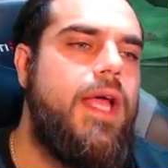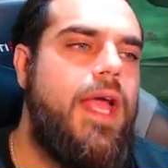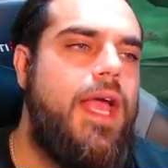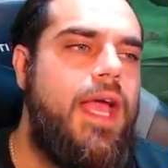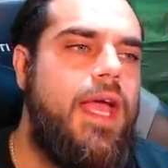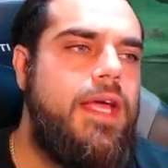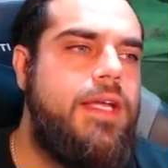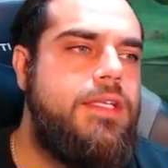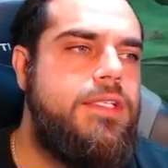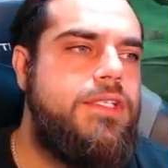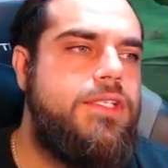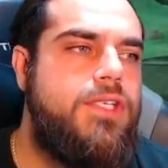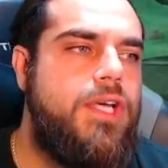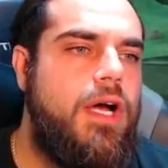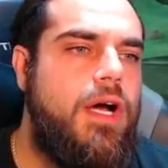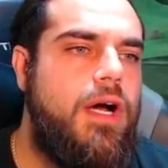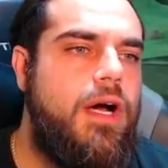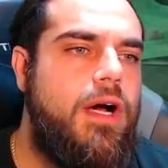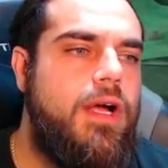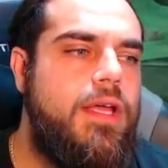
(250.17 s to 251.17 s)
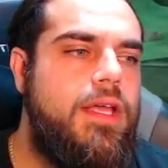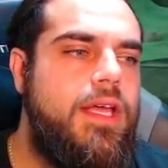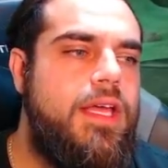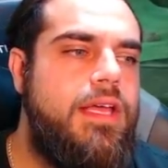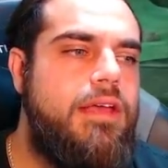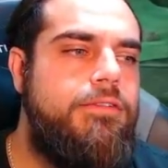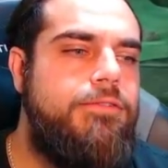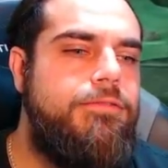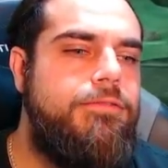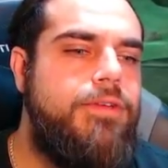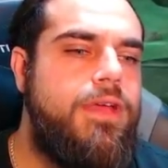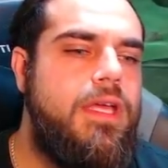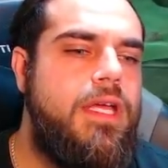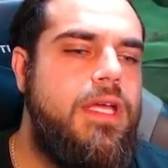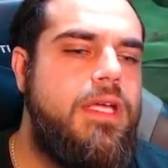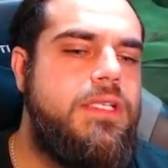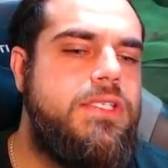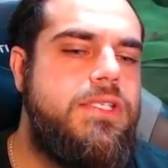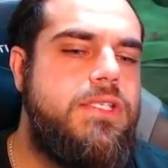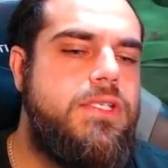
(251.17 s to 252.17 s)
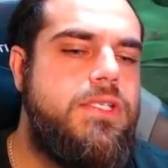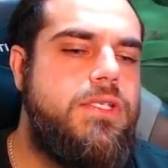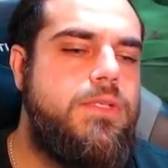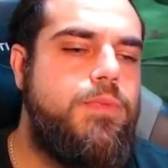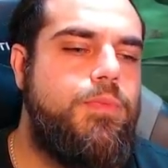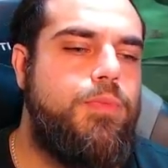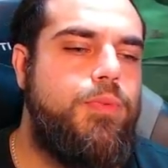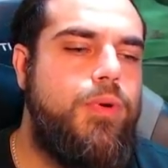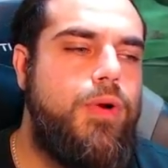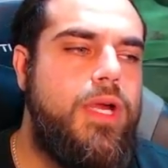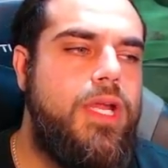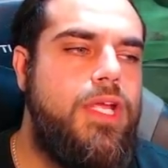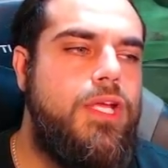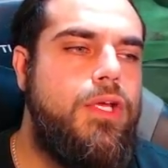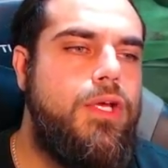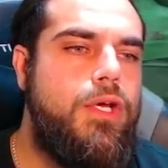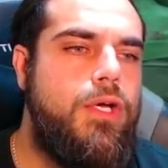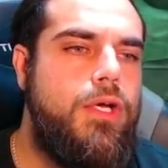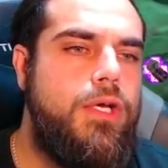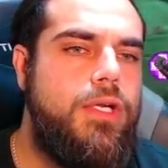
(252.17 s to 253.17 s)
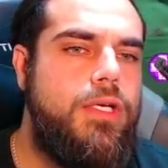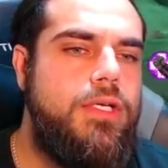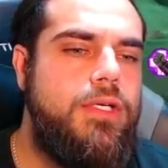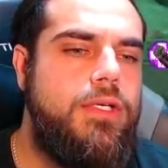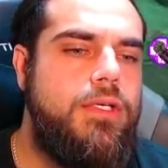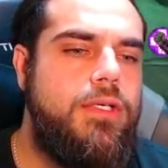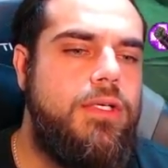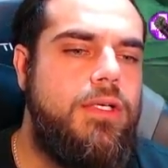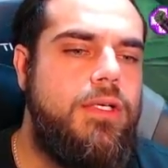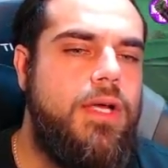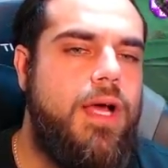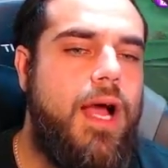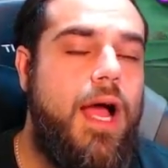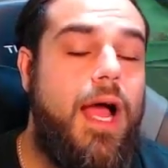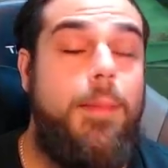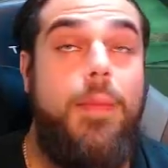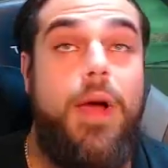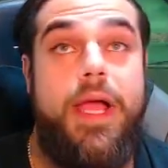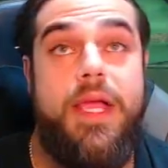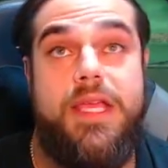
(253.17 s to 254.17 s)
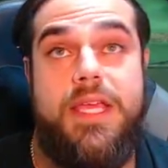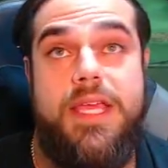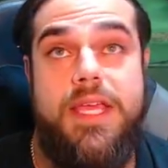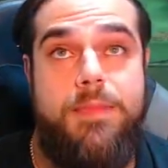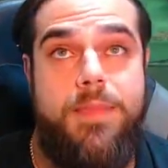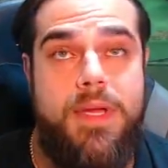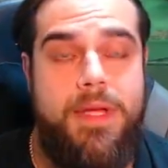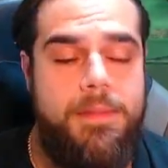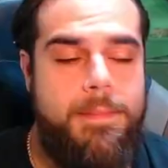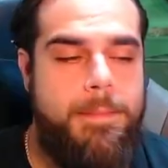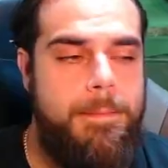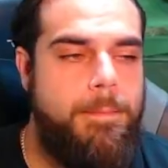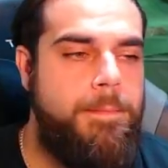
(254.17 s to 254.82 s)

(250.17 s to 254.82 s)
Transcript: And if it's pretty good, I might keep it.